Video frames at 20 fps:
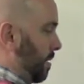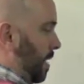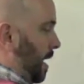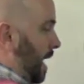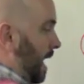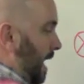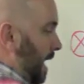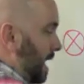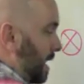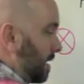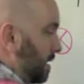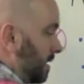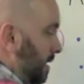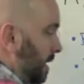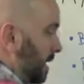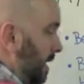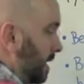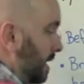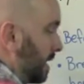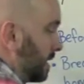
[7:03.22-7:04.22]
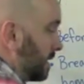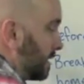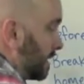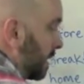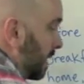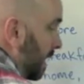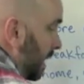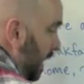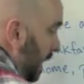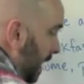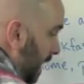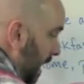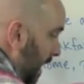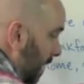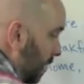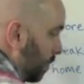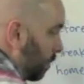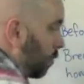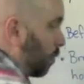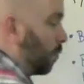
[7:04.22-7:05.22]
and it is
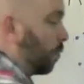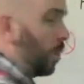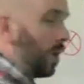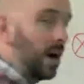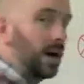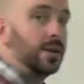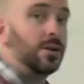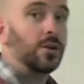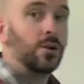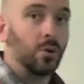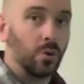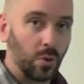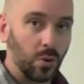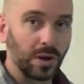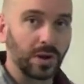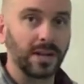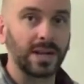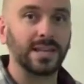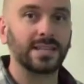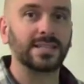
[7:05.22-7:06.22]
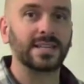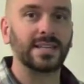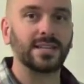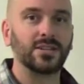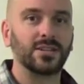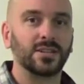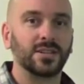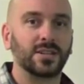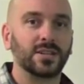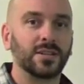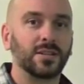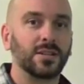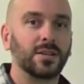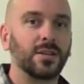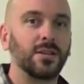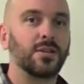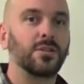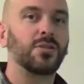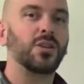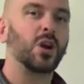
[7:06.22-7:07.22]
one organization.
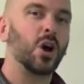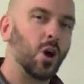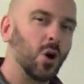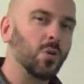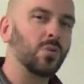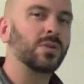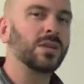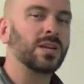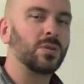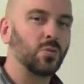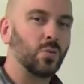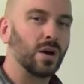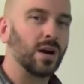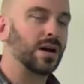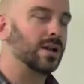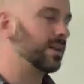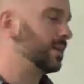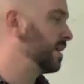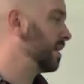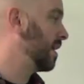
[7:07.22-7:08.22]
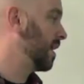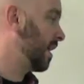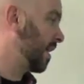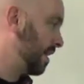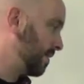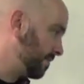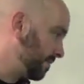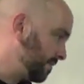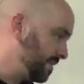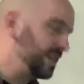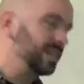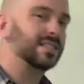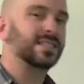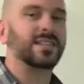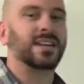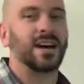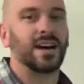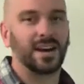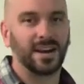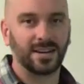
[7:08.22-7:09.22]
The only one of this
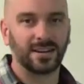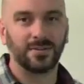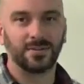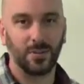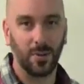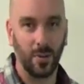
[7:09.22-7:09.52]
kind of